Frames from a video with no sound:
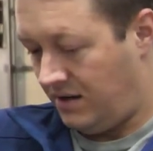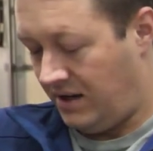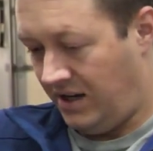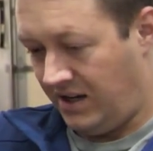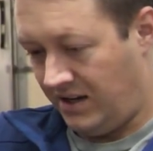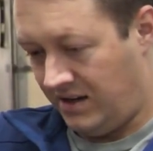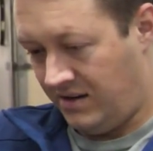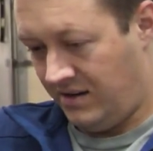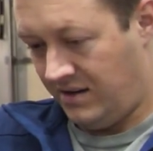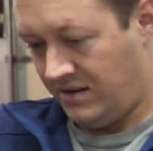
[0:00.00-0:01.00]

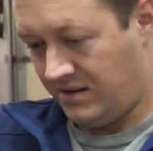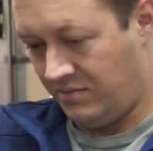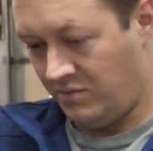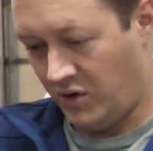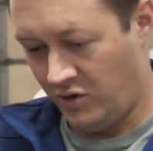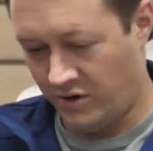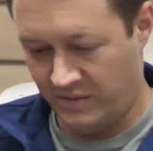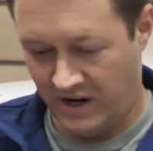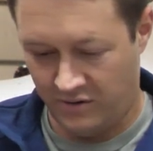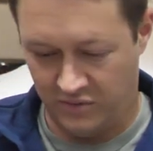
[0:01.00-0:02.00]
And some motor
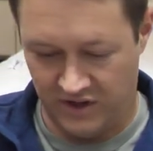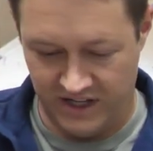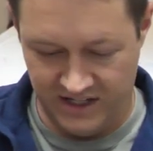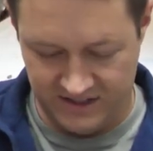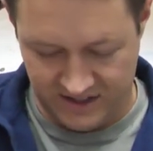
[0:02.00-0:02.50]
mount plates,